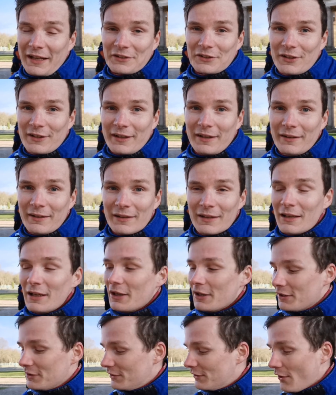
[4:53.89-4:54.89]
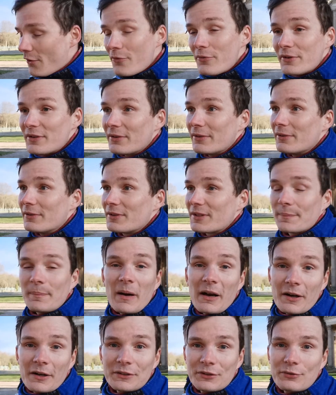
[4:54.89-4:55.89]
actually, don't
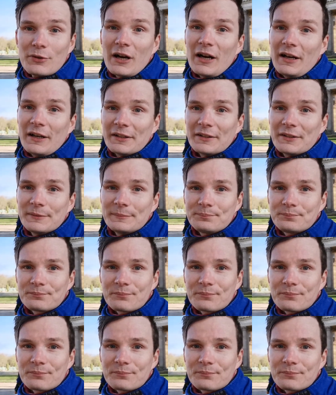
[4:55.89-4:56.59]
spar too hard.